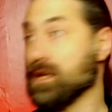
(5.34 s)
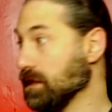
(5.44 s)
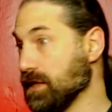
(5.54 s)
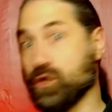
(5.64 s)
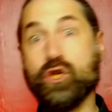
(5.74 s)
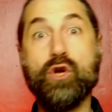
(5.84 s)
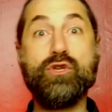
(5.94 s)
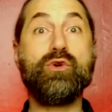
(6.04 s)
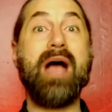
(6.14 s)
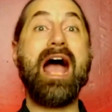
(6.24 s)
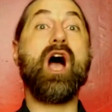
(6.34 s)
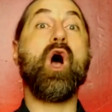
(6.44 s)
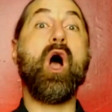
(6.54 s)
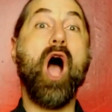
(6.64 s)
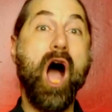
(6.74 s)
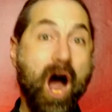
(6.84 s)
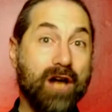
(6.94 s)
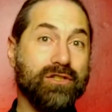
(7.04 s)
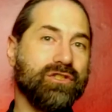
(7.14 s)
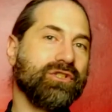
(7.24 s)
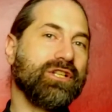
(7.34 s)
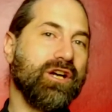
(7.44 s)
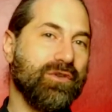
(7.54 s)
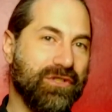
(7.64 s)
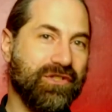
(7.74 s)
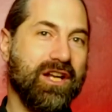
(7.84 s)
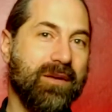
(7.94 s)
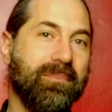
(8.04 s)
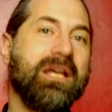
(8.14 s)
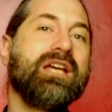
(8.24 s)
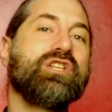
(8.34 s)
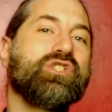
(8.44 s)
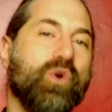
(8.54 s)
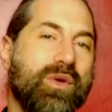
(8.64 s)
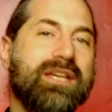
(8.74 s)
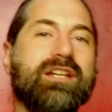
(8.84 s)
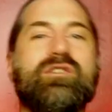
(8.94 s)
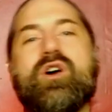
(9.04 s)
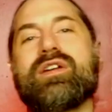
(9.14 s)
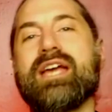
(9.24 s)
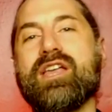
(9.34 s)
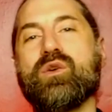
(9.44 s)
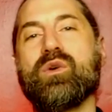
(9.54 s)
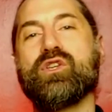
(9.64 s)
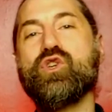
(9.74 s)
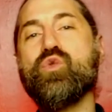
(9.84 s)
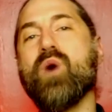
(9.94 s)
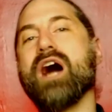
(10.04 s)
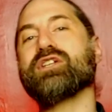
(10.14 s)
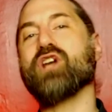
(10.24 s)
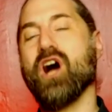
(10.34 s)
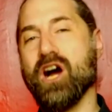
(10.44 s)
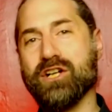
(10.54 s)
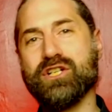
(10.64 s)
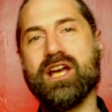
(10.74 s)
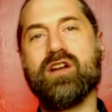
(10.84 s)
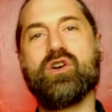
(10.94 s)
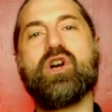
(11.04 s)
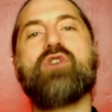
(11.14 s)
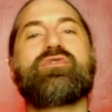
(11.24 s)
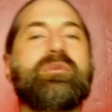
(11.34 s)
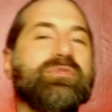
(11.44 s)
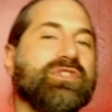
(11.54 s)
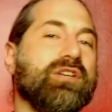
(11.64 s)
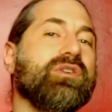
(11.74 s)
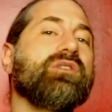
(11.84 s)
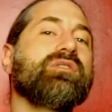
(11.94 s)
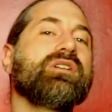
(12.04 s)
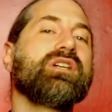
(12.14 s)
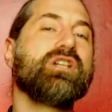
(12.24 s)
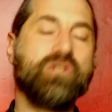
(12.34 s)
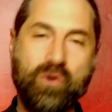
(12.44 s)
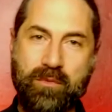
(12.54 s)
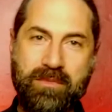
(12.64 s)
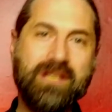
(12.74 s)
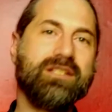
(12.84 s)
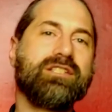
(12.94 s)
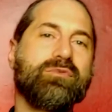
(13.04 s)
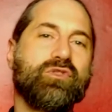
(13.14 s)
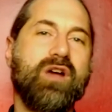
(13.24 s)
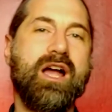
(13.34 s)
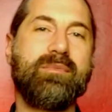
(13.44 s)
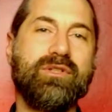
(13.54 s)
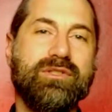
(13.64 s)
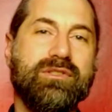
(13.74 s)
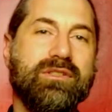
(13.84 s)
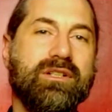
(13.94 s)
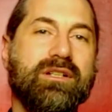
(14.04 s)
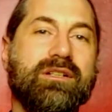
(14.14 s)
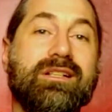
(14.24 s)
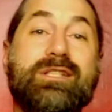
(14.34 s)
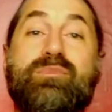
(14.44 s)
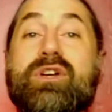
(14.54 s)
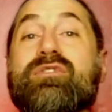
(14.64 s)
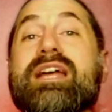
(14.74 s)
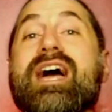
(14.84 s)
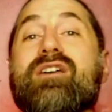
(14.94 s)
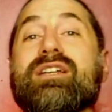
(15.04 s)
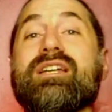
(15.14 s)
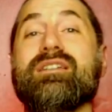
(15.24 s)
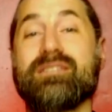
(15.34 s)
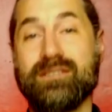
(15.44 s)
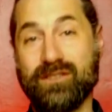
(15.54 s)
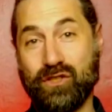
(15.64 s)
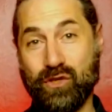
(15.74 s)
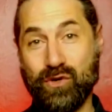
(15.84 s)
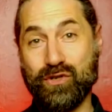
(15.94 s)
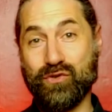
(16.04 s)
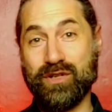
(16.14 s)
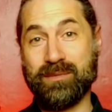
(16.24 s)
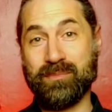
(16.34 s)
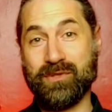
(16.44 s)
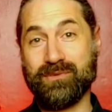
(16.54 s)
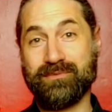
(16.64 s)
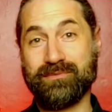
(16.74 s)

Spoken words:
Let's show you how our studio is set up so we can grow together while you watch our channel go from 0 to 1 million subscribers. Let's bring reality to your dreams.